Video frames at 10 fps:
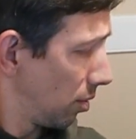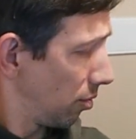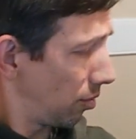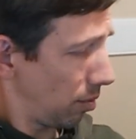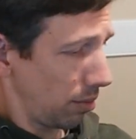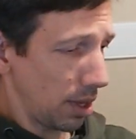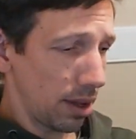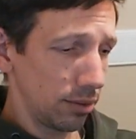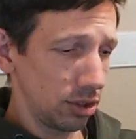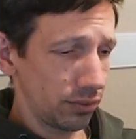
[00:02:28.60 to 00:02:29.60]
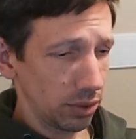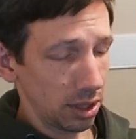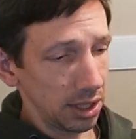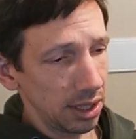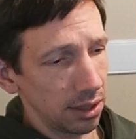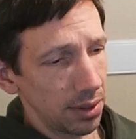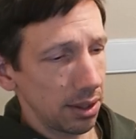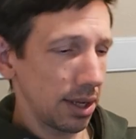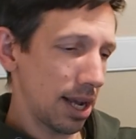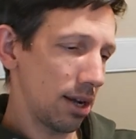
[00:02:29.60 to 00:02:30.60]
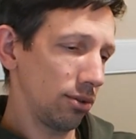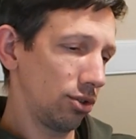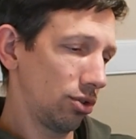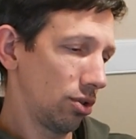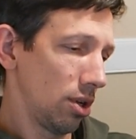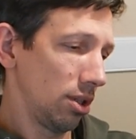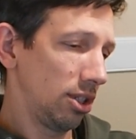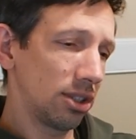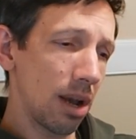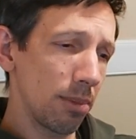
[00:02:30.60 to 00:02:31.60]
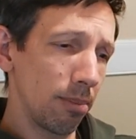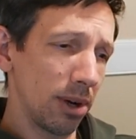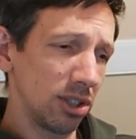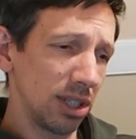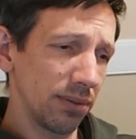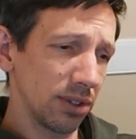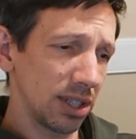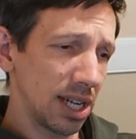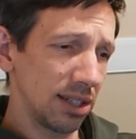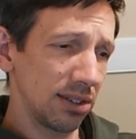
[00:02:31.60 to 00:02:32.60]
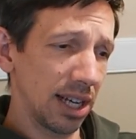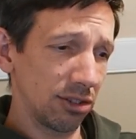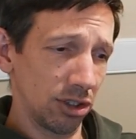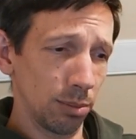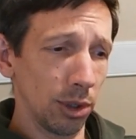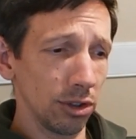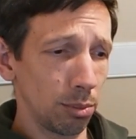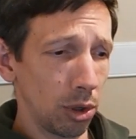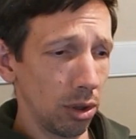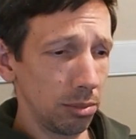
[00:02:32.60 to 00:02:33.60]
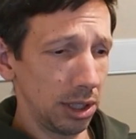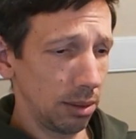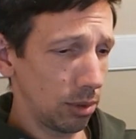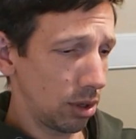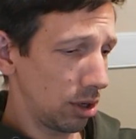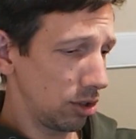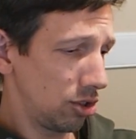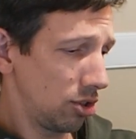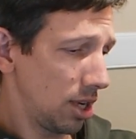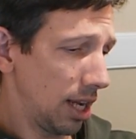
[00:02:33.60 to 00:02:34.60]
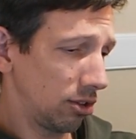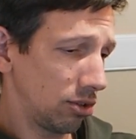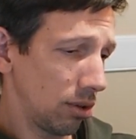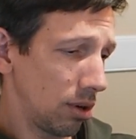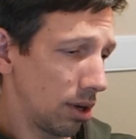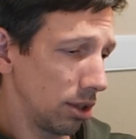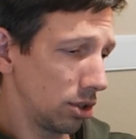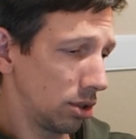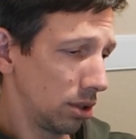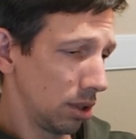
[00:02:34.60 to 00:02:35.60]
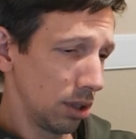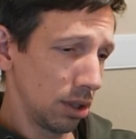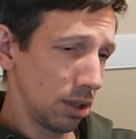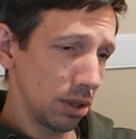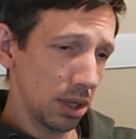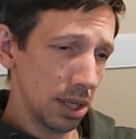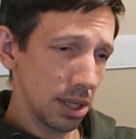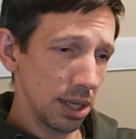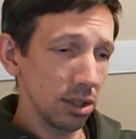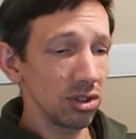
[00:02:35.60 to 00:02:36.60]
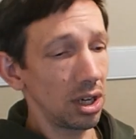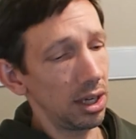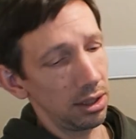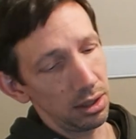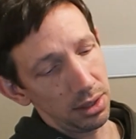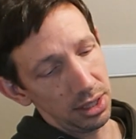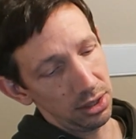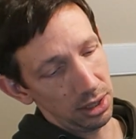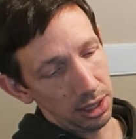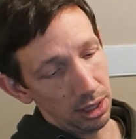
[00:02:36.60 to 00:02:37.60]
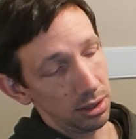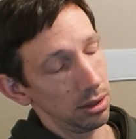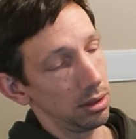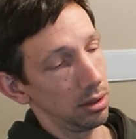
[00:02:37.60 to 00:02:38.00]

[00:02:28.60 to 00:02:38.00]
So yeah, just for cleaning around the house, these come in a bunch of different sizes, extra small, small, medium, large, extra large. And then there's a hundred of these in here.